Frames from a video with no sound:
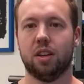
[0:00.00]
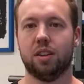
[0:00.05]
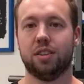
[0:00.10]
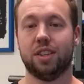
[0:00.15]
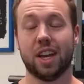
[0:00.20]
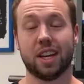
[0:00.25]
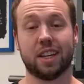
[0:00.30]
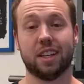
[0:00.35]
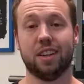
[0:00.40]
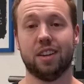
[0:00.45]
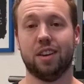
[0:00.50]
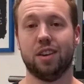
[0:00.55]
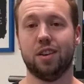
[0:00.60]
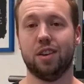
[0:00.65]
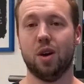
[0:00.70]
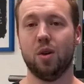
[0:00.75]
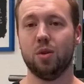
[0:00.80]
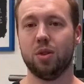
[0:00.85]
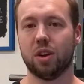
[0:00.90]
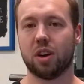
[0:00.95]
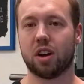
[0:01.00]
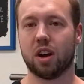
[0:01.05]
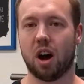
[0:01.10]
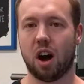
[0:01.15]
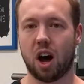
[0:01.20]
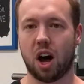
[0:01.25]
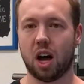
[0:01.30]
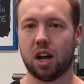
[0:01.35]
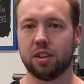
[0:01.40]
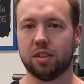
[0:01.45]
Second, know the
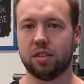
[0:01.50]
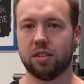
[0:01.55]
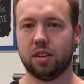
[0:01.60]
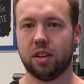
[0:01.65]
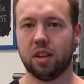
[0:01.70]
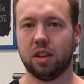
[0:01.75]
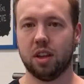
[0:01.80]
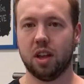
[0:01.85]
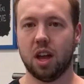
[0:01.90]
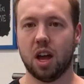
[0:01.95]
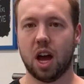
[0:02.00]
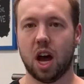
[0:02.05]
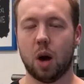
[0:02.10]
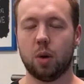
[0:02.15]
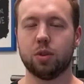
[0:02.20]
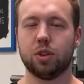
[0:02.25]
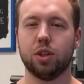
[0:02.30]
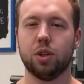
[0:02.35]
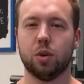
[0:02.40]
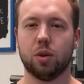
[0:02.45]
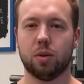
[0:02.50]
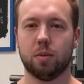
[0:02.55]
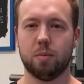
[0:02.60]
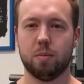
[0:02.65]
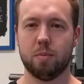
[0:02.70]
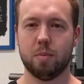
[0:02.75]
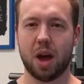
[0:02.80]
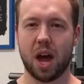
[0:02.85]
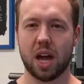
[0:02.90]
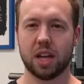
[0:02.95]
cost. I want you to
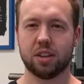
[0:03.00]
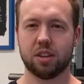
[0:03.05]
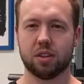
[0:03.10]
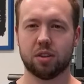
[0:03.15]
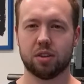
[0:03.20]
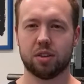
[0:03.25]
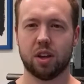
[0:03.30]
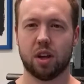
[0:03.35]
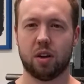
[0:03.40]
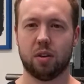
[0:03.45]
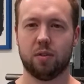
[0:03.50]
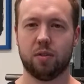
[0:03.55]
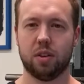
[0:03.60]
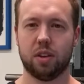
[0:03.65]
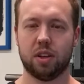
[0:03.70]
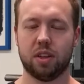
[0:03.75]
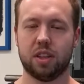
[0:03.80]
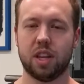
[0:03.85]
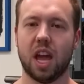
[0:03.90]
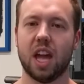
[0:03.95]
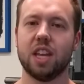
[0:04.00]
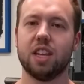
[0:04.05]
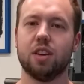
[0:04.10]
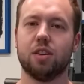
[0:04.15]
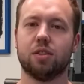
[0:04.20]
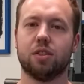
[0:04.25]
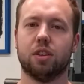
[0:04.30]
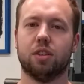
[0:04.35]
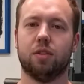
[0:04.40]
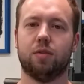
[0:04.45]
imagine yourself 10
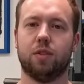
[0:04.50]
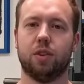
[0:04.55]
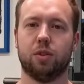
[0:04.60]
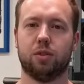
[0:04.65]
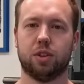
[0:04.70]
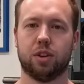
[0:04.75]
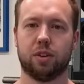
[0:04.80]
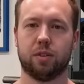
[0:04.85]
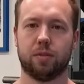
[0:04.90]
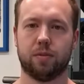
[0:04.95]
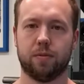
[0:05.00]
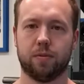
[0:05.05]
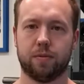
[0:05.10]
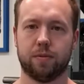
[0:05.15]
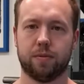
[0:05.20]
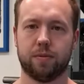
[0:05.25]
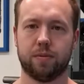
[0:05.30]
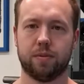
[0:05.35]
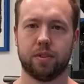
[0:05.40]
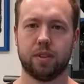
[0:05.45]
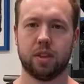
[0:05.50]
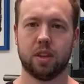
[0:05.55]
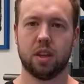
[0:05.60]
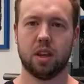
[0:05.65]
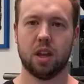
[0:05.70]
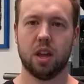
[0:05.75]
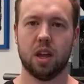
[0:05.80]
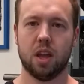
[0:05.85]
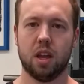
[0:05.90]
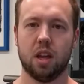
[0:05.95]
years in the future.
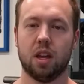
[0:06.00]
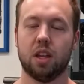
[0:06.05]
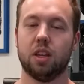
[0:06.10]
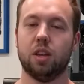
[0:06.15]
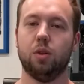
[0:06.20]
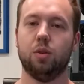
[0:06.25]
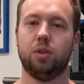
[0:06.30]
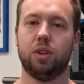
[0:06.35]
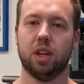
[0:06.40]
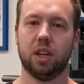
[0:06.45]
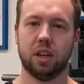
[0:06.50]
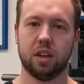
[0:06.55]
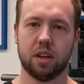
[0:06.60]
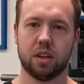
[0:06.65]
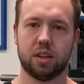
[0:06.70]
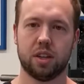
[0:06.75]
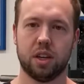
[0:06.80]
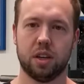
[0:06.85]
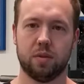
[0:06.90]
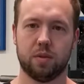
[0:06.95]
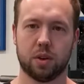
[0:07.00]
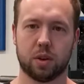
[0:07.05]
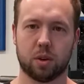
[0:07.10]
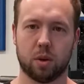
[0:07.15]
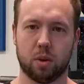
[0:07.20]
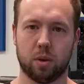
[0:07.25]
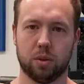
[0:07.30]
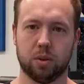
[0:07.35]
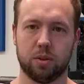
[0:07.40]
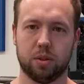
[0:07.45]
You didn't achieve your
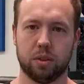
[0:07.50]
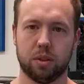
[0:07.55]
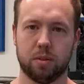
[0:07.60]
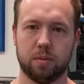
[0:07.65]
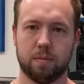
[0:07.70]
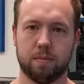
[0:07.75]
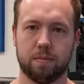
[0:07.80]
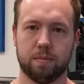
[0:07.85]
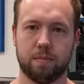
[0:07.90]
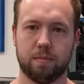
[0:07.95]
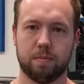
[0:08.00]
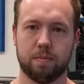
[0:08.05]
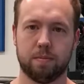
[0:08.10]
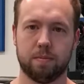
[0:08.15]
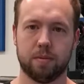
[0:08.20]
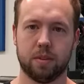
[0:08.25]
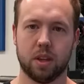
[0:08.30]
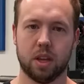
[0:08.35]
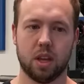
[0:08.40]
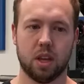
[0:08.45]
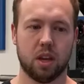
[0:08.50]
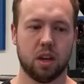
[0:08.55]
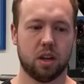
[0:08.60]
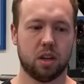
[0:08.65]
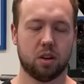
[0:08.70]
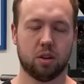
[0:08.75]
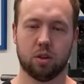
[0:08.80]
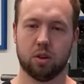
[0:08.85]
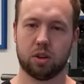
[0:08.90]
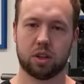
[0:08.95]
goals.
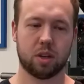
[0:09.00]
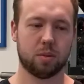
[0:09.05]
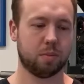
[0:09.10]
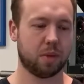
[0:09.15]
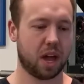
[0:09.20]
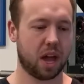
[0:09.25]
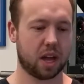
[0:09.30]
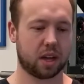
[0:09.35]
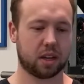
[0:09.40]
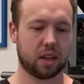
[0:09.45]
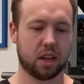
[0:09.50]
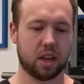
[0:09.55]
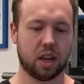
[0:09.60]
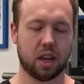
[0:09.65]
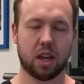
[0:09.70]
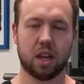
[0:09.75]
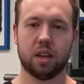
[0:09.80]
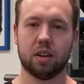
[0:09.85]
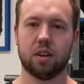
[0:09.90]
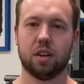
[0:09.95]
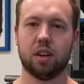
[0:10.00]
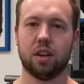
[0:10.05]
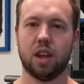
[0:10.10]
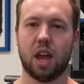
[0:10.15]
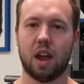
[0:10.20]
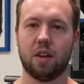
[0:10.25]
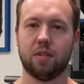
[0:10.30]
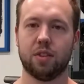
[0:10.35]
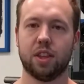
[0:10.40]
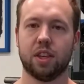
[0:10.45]
You're looking back and
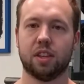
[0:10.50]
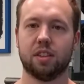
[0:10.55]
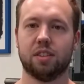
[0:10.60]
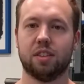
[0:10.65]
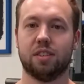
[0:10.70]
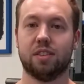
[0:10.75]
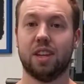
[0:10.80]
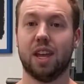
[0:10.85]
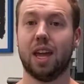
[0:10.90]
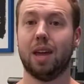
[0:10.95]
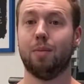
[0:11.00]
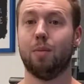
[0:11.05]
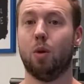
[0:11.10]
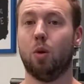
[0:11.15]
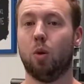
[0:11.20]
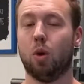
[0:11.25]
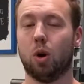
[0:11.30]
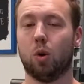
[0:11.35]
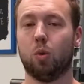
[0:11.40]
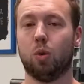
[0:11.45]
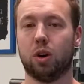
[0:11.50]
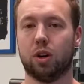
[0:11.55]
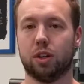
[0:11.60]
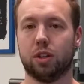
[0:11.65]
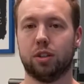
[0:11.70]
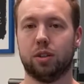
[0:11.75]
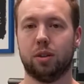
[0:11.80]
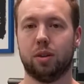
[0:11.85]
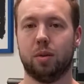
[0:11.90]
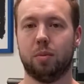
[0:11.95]
everything is the same or
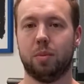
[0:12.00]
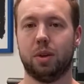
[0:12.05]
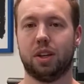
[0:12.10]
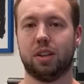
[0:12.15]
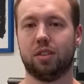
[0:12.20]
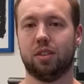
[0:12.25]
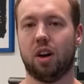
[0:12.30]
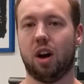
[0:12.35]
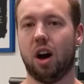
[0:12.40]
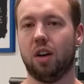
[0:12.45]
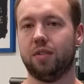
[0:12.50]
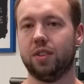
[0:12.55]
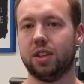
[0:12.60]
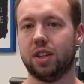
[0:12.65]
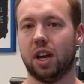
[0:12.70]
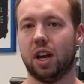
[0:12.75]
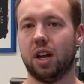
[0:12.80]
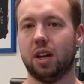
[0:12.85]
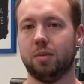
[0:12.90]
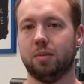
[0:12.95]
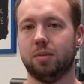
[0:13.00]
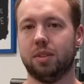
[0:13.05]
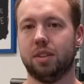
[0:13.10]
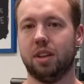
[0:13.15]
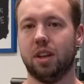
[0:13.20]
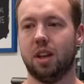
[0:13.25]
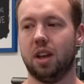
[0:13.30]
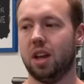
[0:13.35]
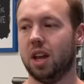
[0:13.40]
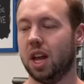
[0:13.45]
worse. Because oftentimes,
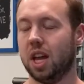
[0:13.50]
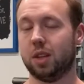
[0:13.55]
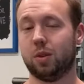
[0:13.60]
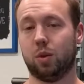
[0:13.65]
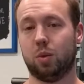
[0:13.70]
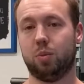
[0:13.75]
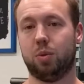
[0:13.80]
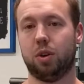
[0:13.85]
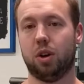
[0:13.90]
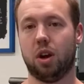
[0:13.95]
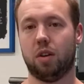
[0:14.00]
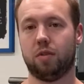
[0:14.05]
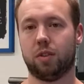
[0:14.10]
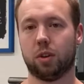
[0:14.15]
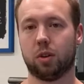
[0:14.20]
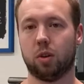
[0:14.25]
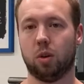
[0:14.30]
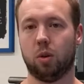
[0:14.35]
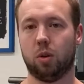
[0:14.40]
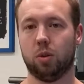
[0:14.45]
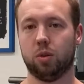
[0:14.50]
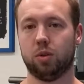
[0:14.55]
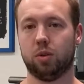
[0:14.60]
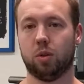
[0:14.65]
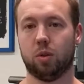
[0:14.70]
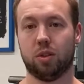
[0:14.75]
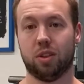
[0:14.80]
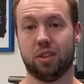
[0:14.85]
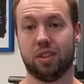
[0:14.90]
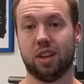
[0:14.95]
as we put off our goals
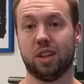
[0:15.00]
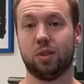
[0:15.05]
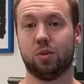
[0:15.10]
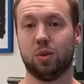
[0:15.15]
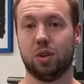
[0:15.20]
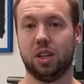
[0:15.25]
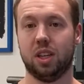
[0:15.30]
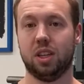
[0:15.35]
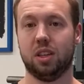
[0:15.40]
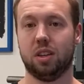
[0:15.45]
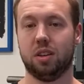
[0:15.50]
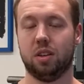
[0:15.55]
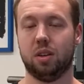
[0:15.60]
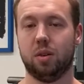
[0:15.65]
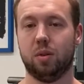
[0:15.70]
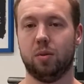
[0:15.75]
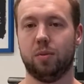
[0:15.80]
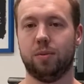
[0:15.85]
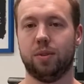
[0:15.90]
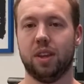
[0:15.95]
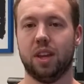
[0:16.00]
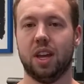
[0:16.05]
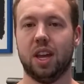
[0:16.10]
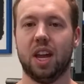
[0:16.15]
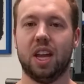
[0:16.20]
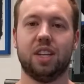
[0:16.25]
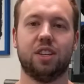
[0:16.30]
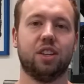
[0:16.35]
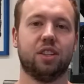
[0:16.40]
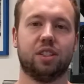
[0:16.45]
or the things we need to do,
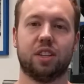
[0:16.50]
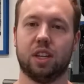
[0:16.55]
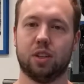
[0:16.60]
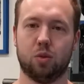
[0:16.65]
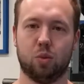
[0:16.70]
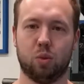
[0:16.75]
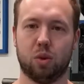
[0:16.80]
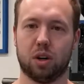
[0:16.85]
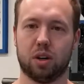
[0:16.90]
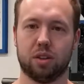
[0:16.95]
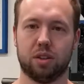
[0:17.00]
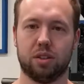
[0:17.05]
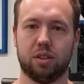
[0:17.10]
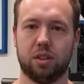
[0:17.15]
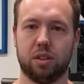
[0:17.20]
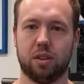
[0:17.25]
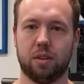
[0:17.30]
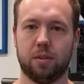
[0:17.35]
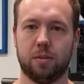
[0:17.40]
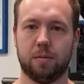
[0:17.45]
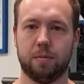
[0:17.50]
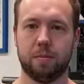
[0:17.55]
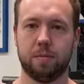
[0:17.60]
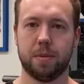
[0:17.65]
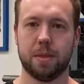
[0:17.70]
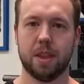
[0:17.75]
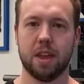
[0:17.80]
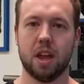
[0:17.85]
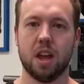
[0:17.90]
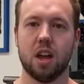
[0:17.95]
it just gets worse.
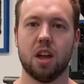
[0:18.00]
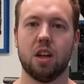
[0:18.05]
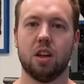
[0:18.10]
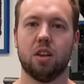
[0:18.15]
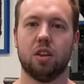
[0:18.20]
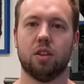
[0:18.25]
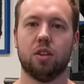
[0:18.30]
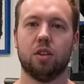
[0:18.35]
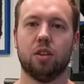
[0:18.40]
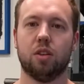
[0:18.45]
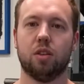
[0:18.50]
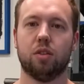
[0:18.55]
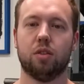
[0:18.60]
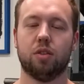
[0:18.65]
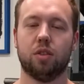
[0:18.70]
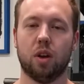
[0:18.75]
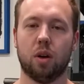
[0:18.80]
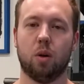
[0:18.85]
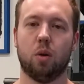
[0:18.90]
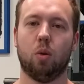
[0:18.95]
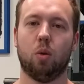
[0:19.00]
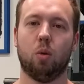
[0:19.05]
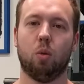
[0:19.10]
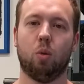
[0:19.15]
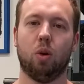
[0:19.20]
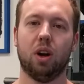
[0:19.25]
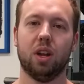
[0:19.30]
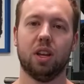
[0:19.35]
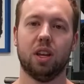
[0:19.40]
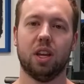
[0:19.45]
So,
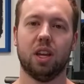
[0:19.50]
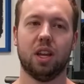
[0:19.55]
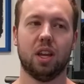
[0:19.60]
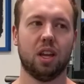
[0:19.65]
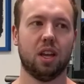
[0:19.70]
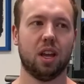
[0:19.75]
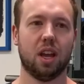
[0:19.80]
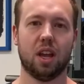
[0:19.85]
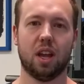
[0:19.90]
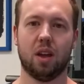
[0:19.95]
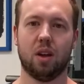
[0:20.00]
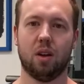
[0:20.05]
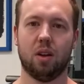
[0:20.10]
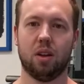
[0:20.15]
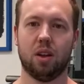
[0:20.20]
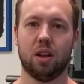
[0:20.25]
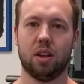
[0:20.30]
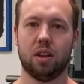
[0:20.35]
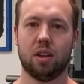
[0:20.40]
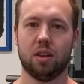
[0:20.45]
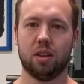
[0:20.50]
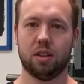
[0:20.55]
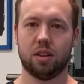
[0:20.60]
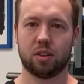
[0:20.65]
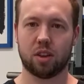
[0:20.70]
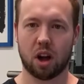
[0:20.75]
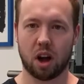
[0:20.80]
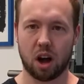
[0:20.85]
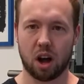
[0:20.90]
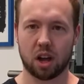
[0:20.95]
what
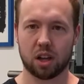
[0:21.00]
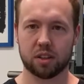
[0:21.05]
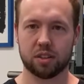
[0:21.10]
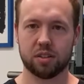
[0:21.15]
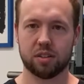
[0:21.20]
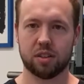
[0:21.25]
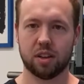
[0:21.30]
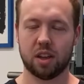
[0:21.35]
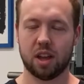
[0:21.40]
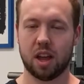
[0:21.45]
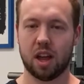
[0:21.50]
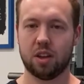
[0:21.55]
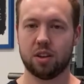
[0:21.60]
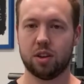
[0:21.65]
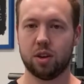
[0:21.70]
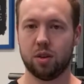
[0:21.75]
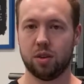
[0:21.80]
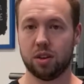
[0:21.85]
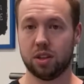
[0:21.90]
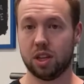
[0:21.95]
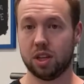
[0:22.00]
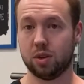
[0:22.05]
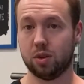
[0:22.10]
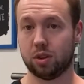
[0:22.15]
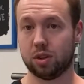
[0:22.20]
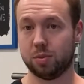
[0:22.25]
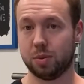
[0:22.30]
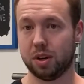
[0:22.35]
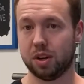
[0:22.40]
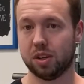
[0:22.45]
costs did you
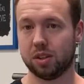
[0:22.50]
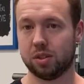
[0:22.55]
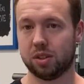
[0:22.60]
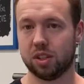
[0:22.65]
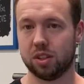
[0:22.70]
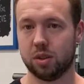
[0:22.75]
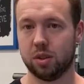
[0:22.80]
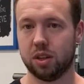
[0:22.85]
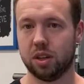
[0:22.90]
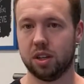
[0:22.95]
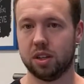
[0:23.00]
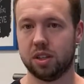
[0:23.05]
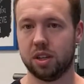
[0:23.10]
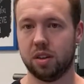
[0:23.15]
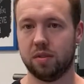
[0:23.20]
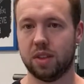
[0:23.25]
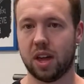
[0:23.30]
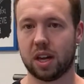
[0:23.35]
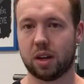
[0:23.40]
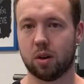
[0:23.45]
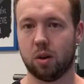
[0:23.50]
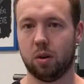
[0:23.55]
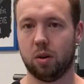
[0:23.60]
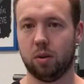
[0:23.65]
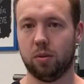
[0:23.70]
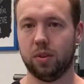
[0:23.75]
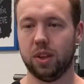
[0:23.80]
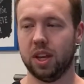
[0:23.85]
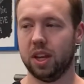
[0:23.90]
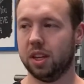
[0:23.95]
experience because you didn't achieve that
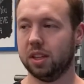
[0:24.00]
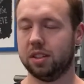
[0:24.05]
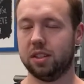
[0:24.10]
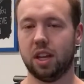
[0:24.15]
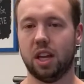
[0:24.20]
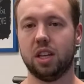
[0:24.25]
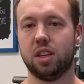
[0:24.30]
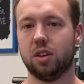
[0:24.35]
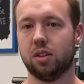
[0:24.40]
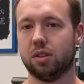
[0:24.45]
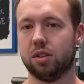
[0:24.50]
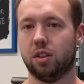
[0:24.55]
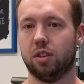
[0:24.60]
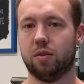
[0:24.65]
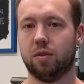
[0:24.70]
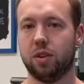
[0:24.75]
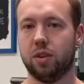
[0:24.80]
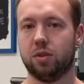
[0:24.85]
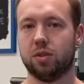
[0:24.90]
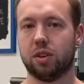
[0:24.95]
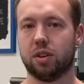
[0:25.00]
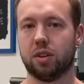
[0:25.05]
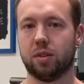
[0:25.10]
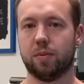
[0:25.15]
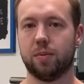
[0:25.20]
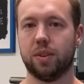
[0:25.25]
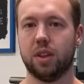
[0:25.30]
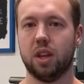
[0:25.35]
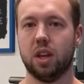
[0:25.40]
goal? It's 10 years in the future.